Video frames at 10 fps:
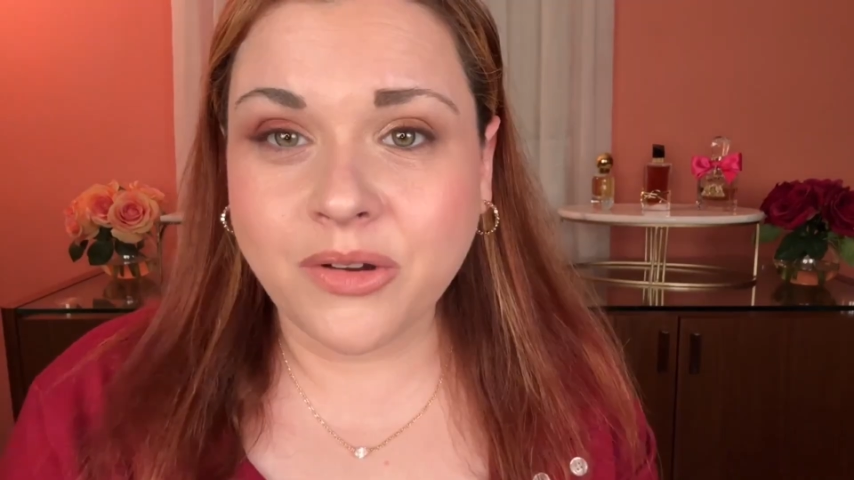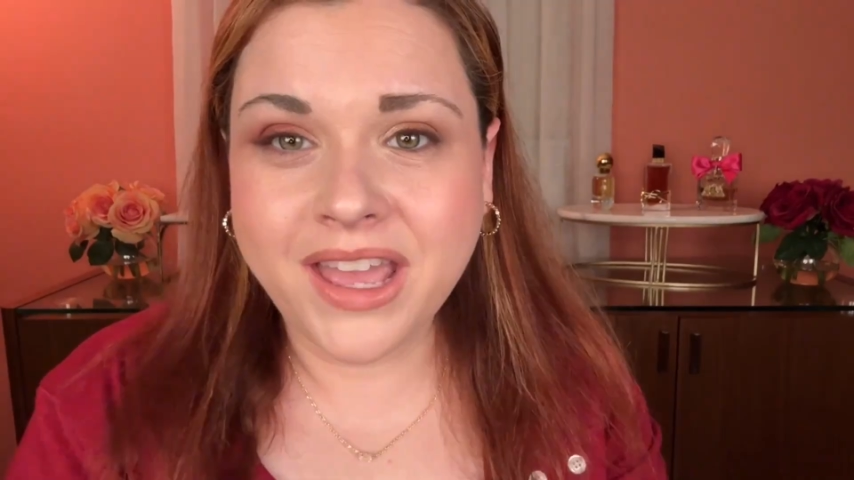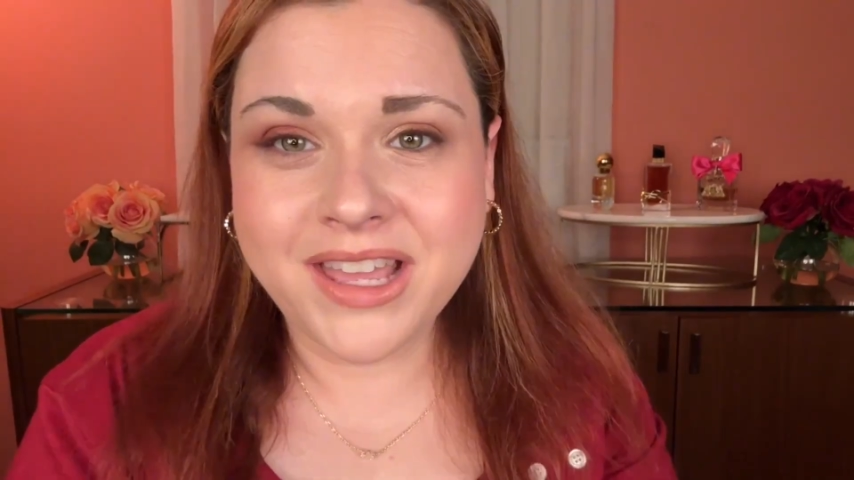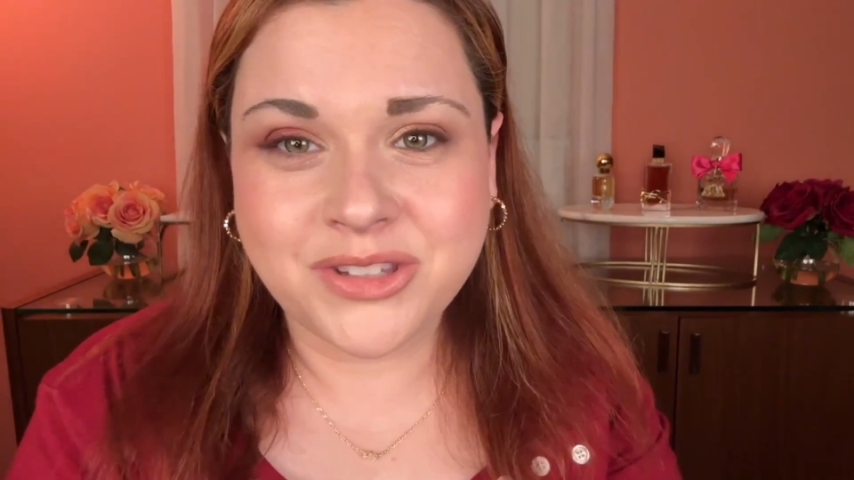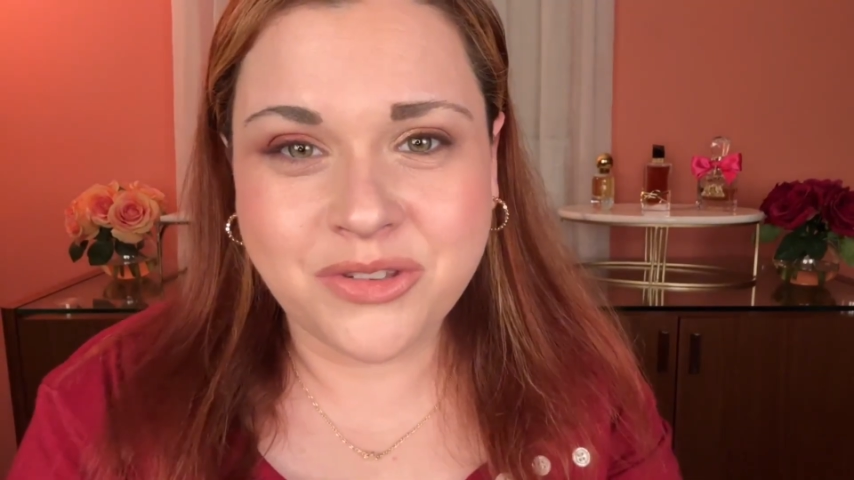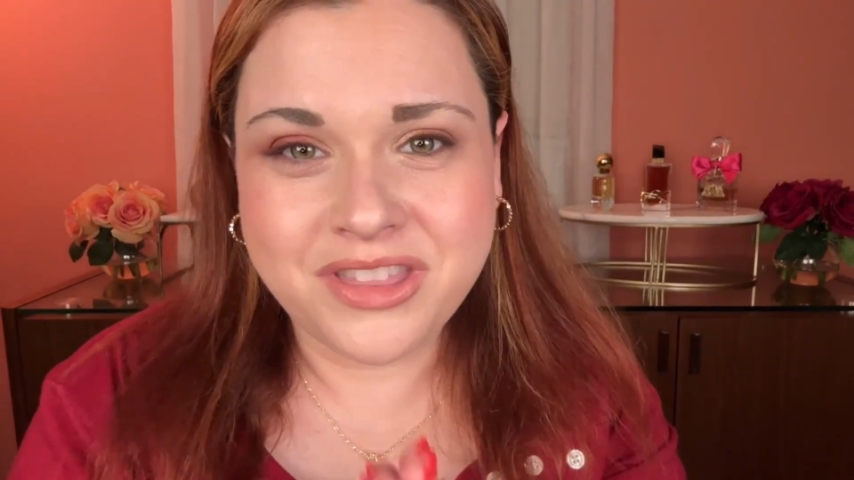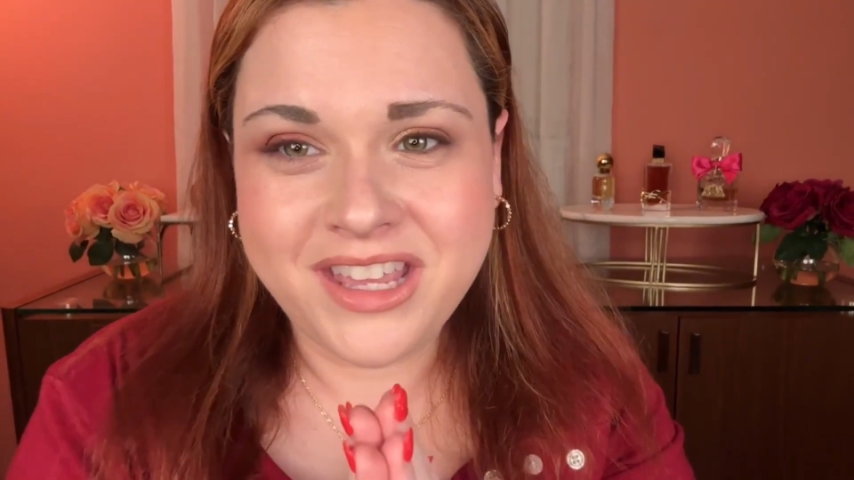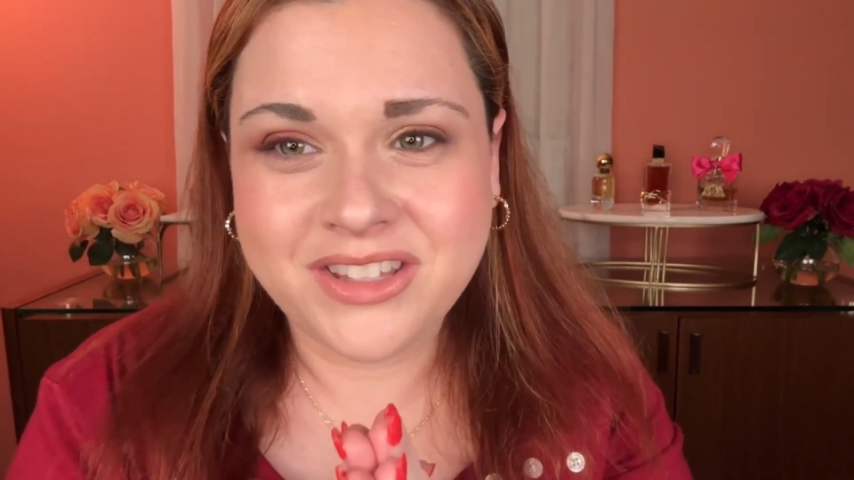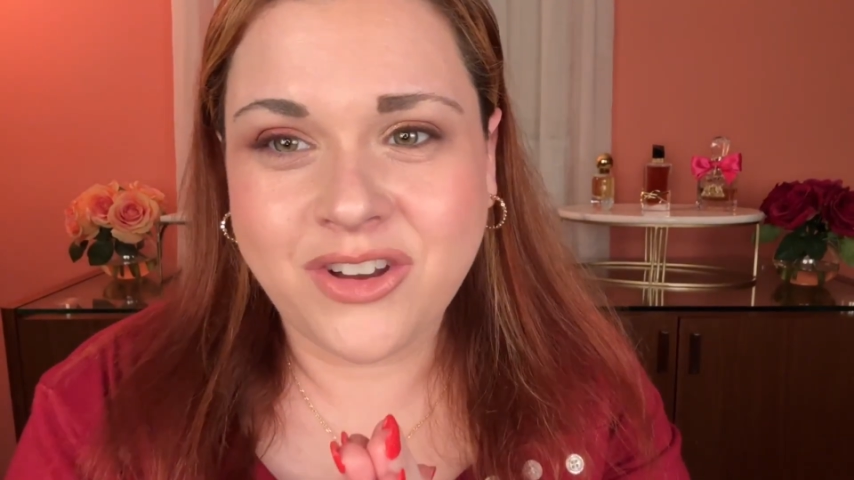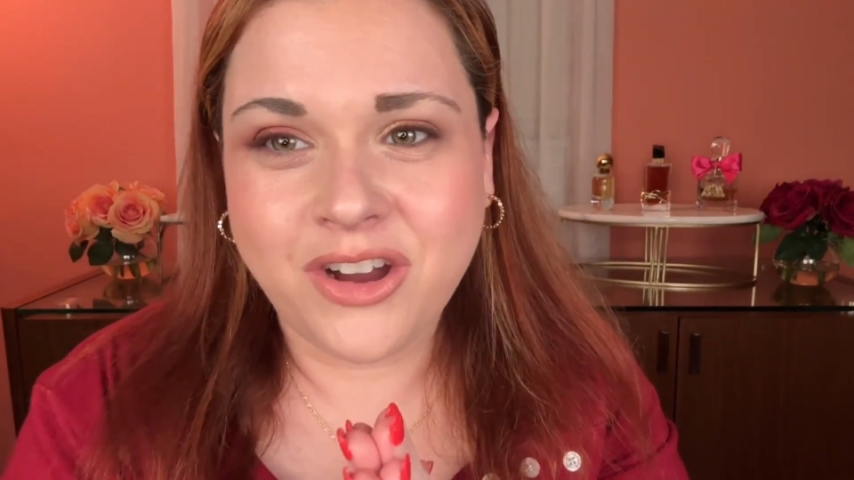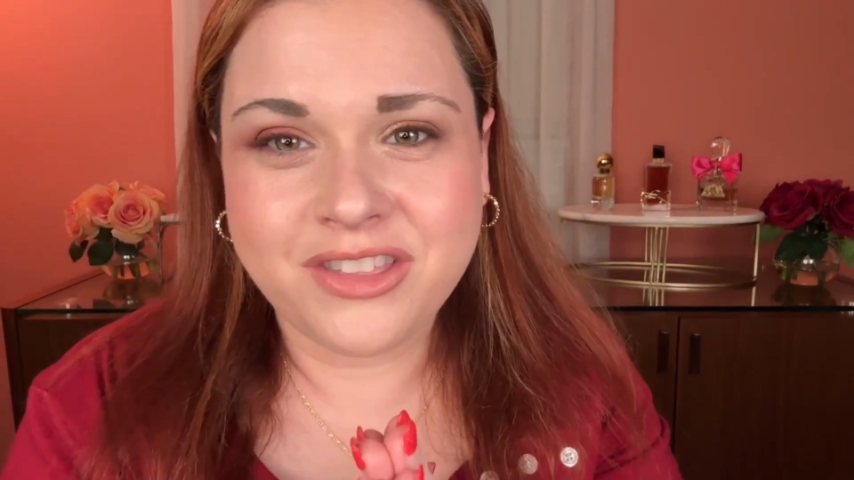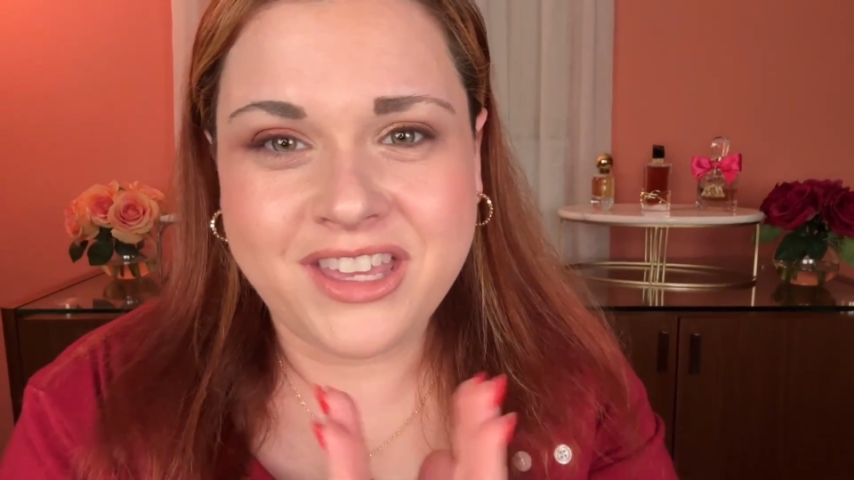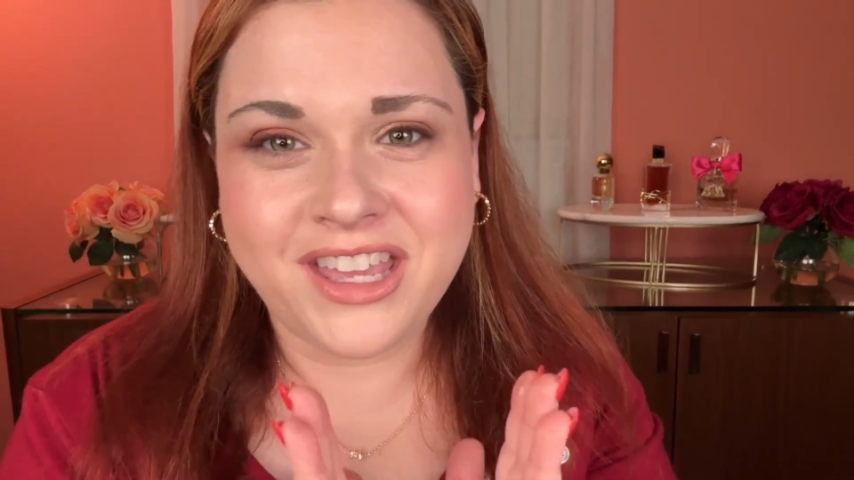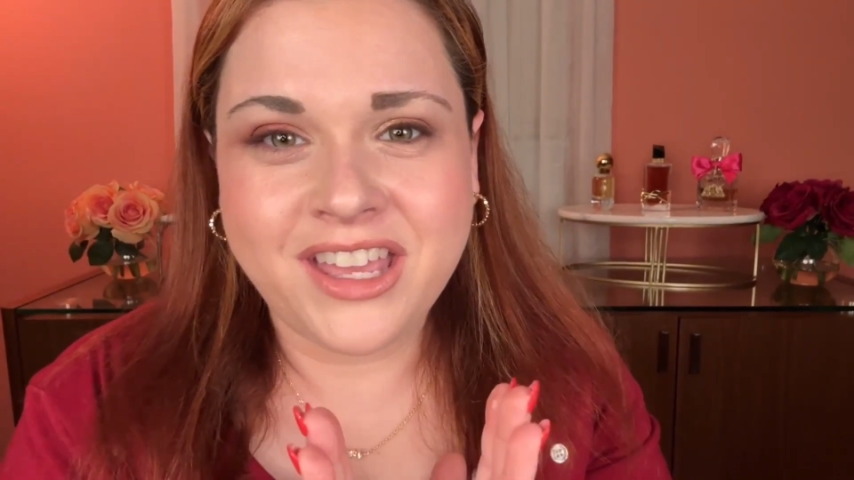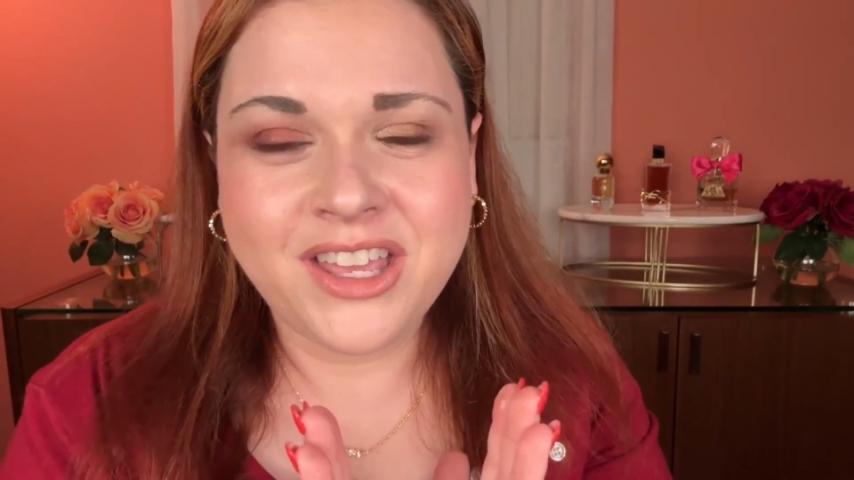Okay, so these are
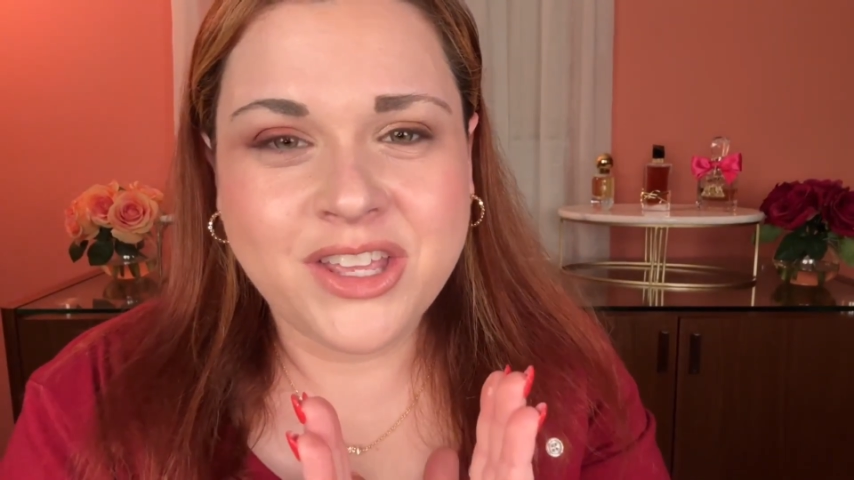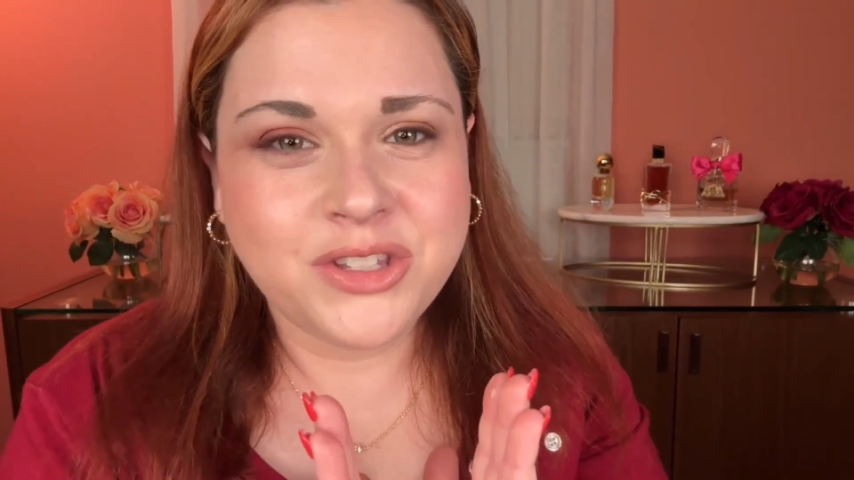the